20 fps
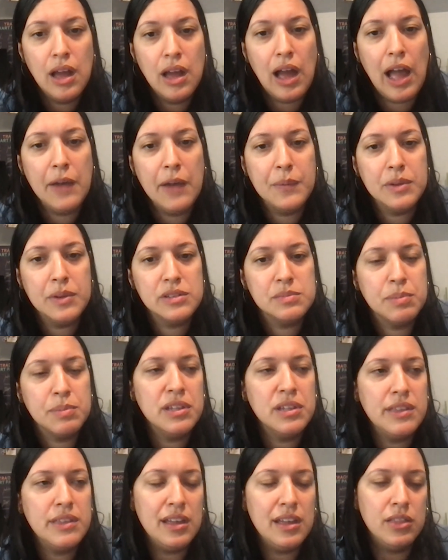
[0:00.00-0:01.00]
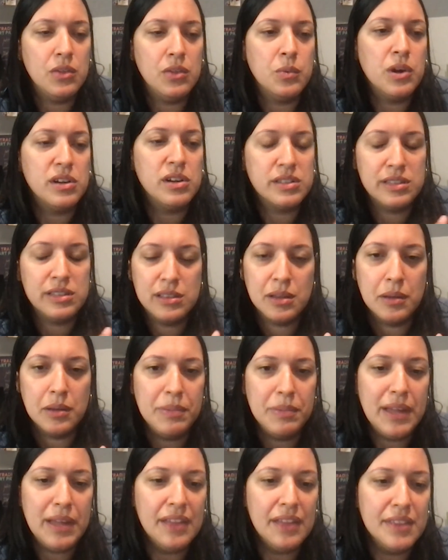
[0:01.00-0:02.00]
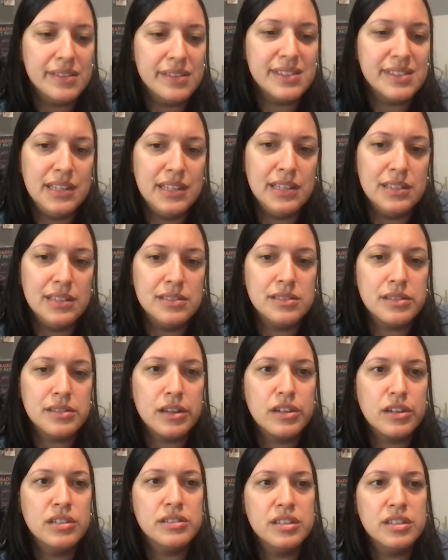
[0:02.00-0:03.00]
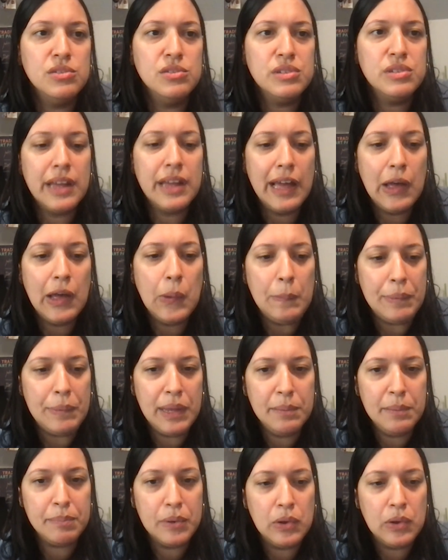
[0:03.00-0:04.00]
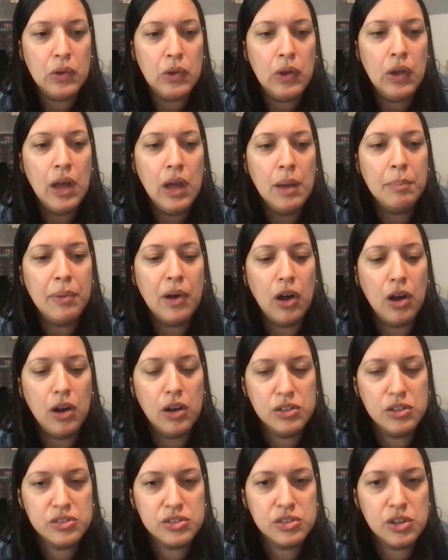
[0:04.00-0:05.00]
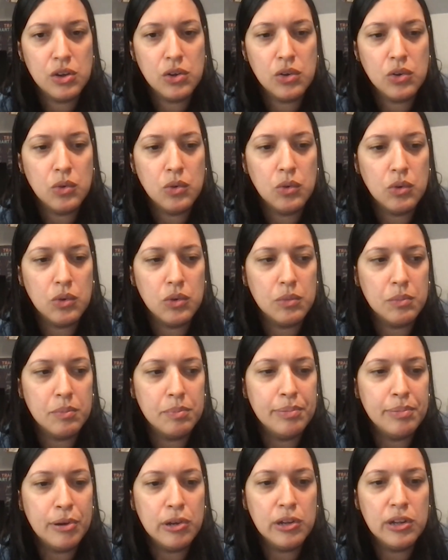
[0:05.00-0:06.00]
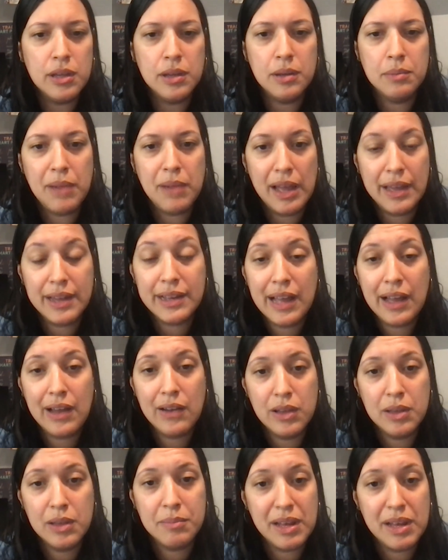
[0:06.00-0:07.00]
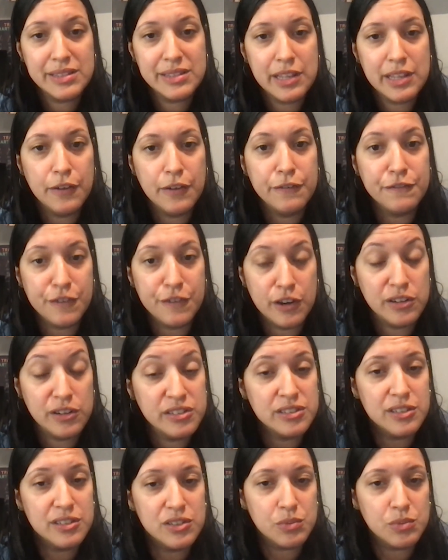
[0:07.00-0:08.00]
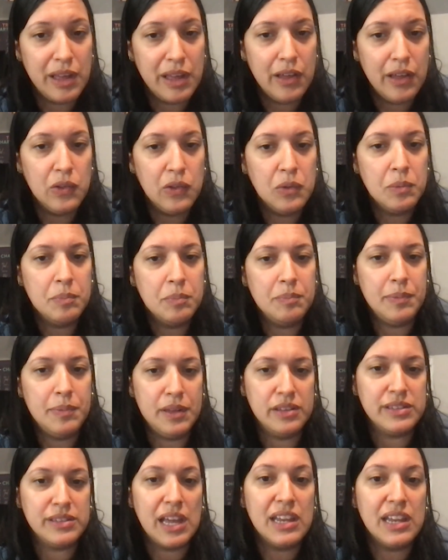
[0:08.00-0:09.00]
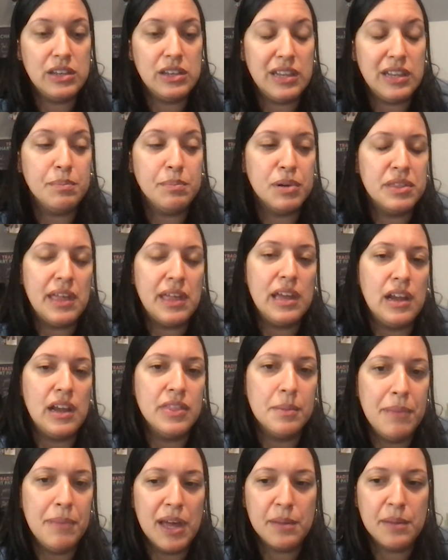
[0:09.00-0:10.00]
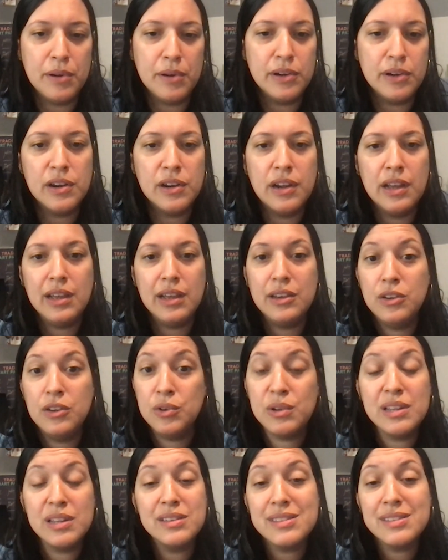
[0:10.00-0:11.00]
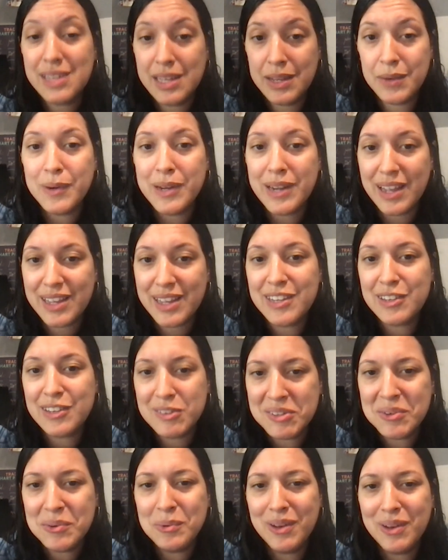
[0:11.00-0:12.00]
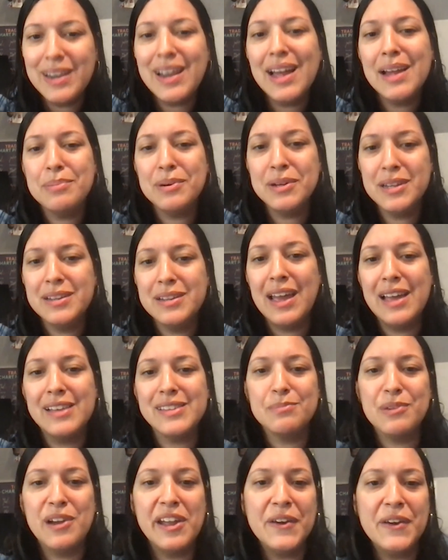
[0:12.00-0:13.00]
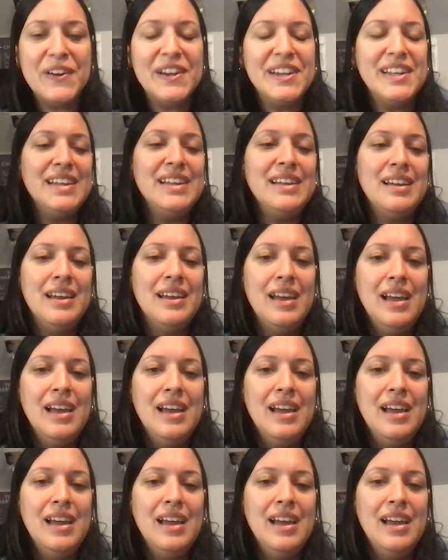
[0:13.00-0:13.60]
I was putting that in the works and behind the scenes. Continue to help people, but also put my account and myself first as well. because I did put that on the back burner, and you can see what I can do when I put it as a priority.